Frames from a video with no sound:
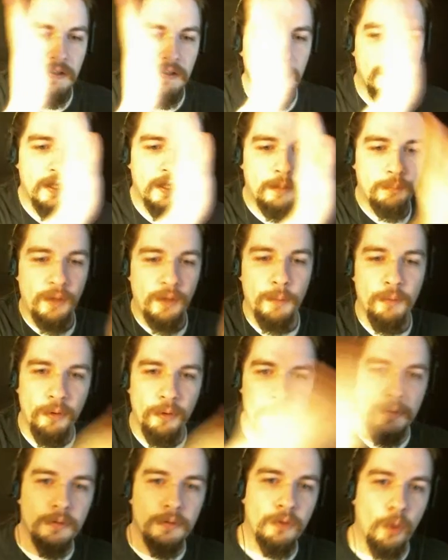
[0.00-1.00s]

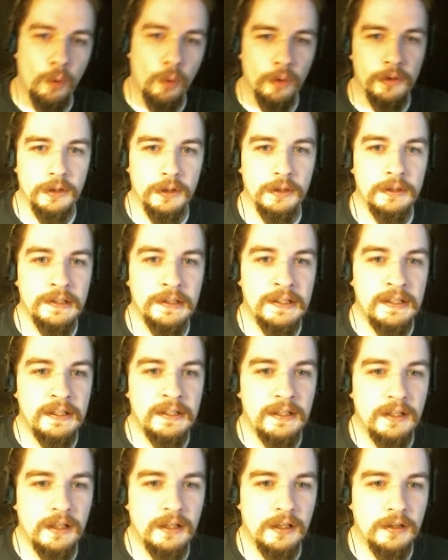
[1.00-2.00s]
Primordial and Order
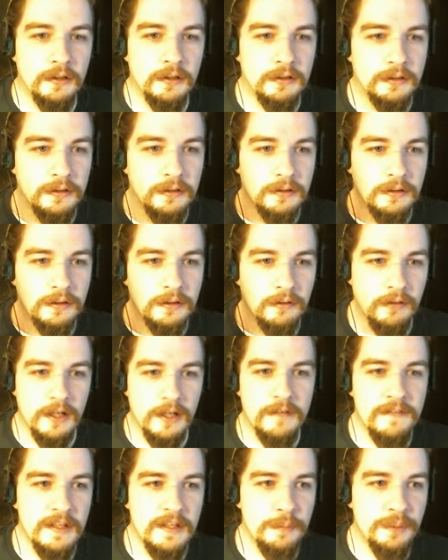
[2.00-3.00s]
are Light
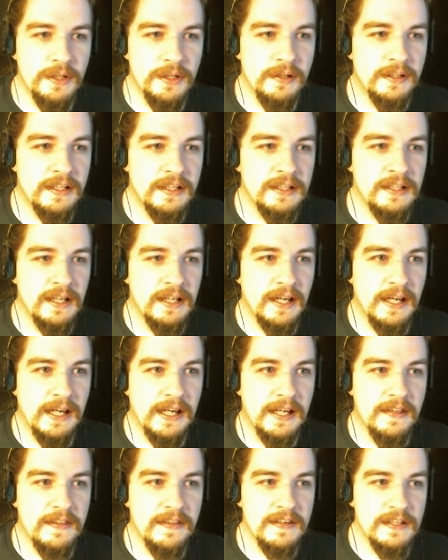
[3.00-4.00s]
of the Empyrion
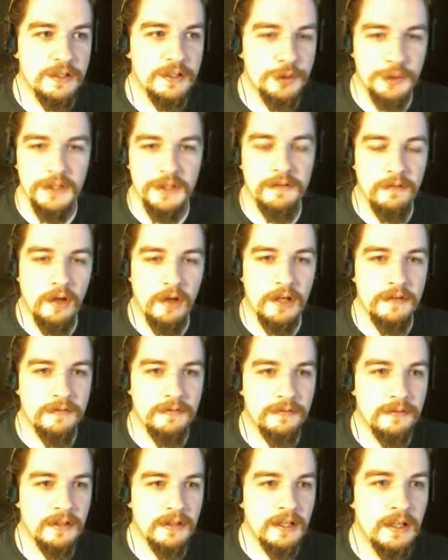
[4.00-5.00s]
and the Tree of
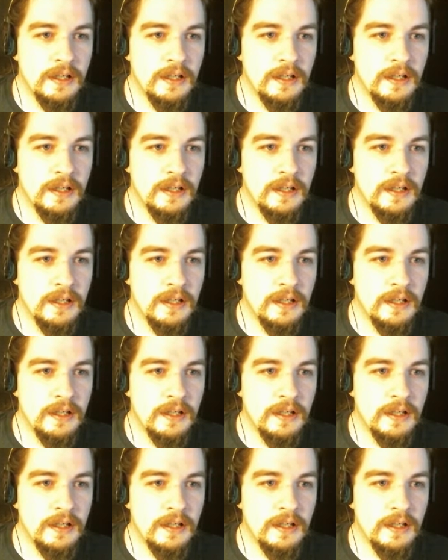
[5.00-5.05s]
Life.